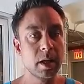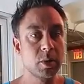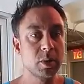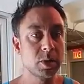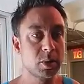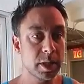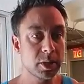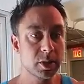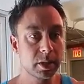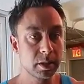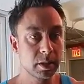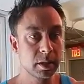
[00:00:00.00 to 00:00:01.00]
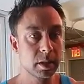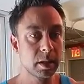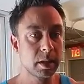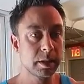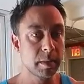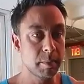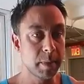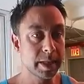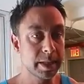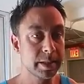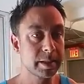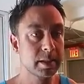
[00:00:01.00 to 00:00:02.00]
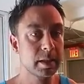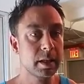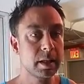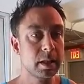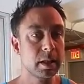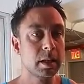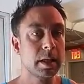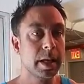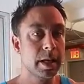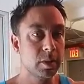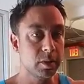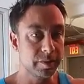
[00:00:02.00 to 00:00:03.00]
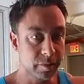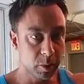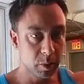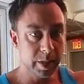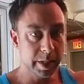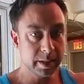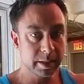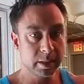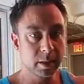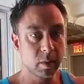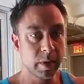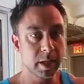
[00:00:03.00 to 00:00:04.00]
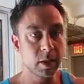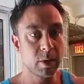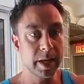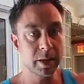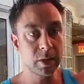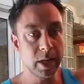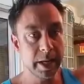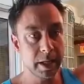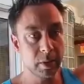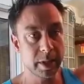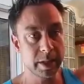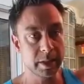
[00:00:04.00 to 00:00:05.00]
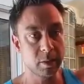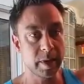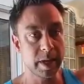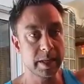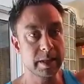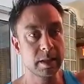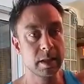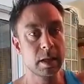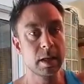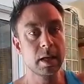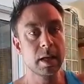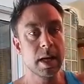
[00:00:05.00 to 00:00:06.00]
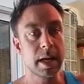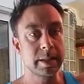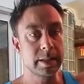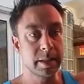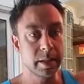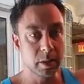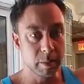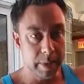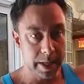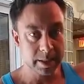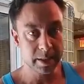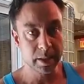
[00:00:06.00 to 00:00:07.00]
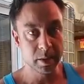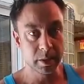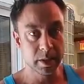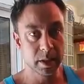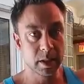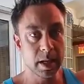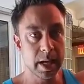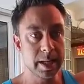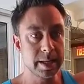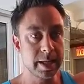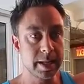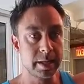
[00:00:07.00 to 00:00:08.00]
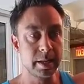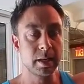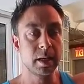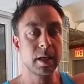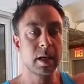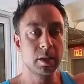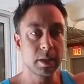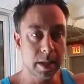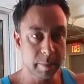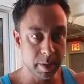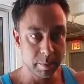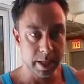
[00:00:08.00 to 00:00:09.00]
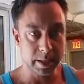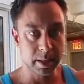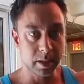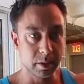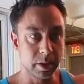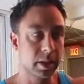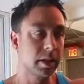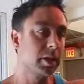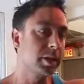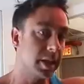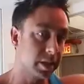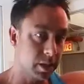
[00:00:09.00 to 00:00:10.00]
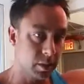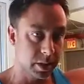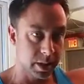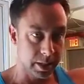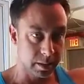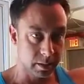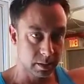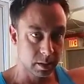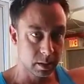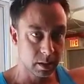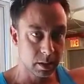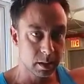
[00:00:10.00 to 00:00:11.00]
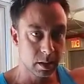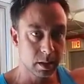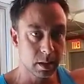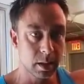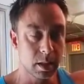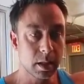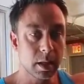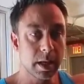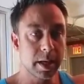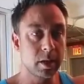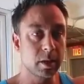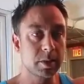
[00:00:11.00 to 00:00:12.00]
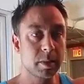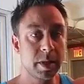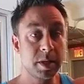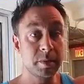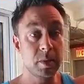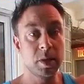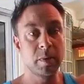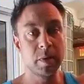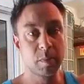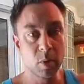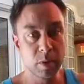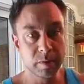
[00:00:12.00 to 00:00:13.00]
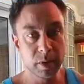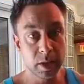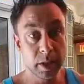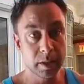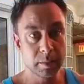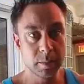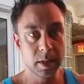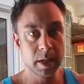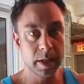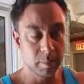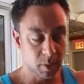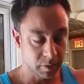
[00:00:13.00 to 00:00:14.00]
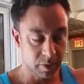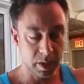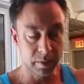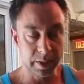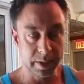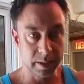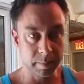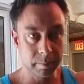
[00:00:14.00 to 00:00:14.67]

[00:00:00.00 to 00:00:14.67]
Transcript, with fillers: you structure the month into 4 weeks where you gradually increase the weight until you're maxed out, and then you're coming back down, you start a new cycle. That also means you have to train with more volume and more frequency.